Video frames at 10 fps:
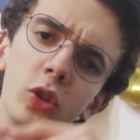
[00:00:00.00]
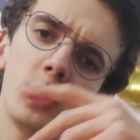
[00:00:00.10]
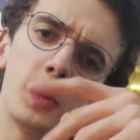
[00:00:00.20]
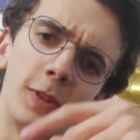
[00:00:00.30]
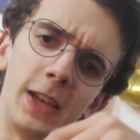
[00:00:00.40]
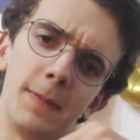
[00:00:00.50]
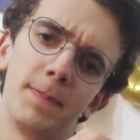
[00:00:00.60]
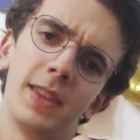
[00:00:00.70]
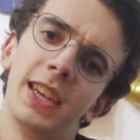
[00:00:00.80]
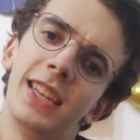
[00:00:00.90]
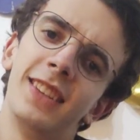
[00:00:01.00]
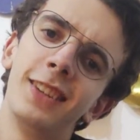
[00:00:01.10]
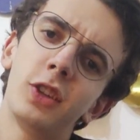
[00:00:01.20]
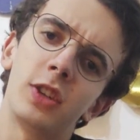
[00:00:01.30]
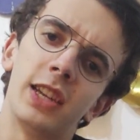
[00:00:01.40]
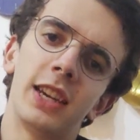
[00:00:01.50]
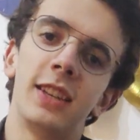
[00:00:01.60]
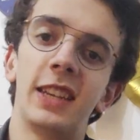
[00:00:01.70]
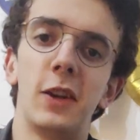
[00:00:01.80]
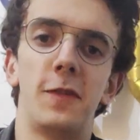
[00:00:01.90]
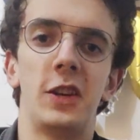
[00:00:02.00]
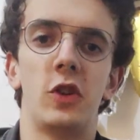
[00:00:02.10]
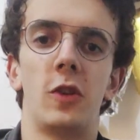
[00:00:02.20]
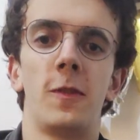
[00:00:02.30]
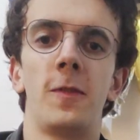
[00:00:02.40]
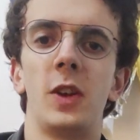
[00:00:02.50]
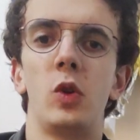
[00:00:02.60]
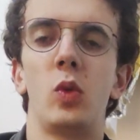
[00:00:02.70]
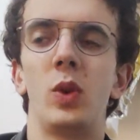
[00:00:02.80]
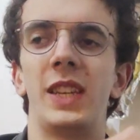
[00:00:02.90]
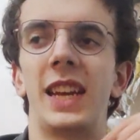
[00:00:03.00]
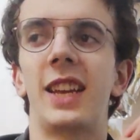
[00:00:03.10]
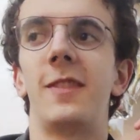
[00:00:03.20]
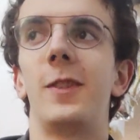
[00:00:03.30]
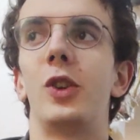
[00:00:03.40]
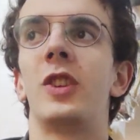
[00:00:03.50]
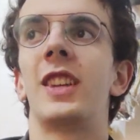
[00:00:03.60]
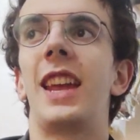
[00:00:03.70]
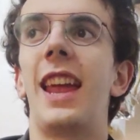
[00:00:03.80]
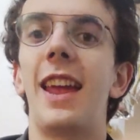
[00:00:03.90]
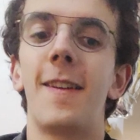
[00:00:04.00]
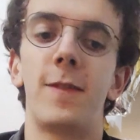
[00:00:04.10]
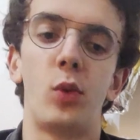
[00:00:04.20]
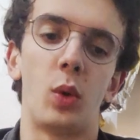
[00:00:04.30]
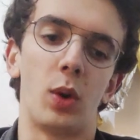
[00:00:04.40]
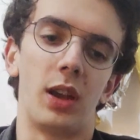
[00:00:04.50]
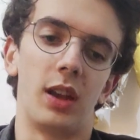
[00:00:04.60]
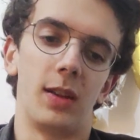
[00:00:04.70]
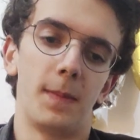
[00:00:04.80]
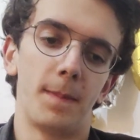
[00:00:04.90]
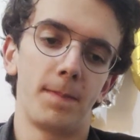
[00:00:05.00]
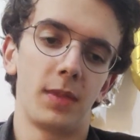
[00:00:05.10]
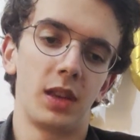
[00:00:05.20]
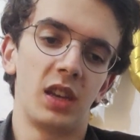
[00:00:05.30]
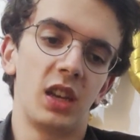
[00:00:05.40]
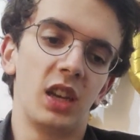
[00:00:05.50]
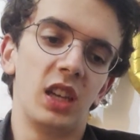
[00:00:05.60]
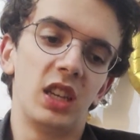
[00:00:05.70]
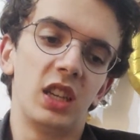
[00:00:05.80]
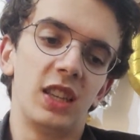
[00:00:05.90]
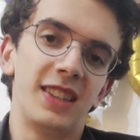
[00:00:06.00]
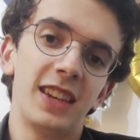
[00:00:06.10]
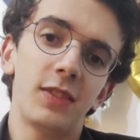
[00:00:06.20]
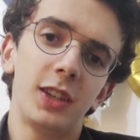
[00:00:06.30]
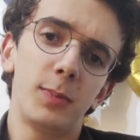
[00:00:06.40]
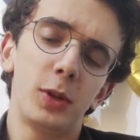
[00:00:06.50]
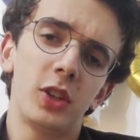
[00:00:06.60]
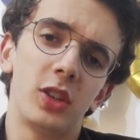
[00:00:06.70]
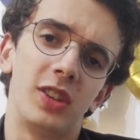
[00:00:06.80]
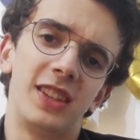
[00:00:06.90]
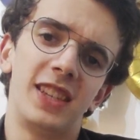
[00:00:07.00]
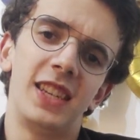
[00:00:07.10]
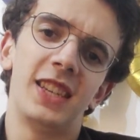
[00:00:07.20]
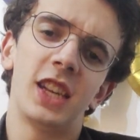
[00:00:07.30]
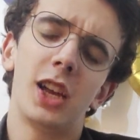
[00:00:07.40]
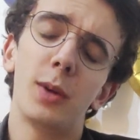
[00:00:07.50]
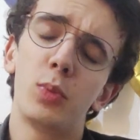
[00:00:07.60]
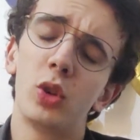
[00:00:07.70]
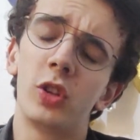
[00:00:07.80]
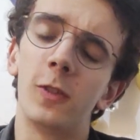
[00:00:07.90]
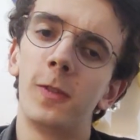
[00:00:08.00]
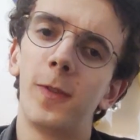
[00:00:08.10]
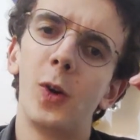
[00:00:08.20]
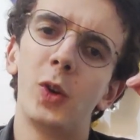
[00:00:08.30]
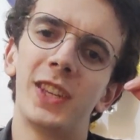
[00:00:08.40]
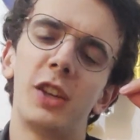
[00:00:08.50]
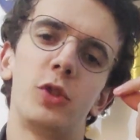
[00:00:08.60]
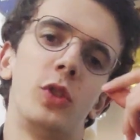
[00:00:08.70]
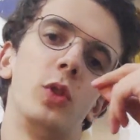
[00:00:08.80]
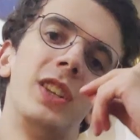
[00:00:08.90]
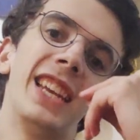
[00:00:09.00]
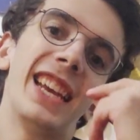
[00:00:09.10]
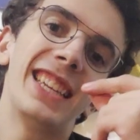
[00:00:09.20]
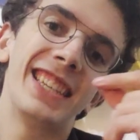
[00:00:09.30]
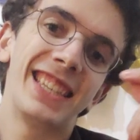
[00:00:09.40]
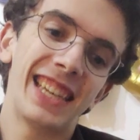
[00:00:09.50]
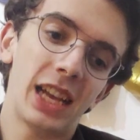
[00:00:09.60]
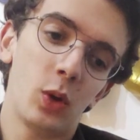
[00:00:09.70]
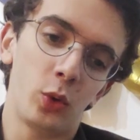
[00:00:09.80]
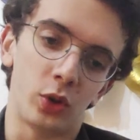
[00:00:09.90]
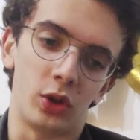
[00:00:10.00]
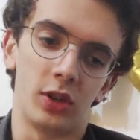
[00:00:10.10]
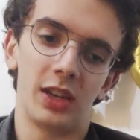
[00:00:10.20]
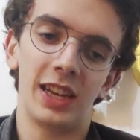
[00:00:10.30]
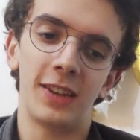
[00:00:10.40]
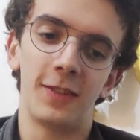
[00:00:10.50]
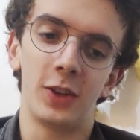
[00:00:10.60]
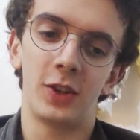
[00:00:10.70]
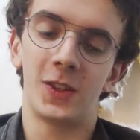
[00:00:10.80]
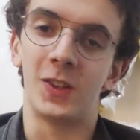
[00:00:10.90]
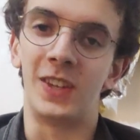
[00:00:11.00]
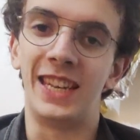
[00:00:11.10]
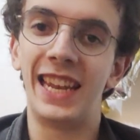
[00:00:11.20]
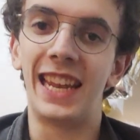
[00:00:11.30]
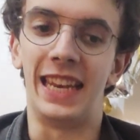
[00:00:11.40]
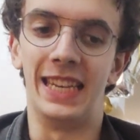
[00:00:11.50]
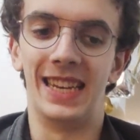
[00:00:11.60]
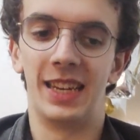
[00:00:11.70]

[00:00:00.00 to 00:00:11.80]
top of that, the internet and television are filled with adverts everywhere. The average person sees upwards of 4,000 to 10,000 adverts a day.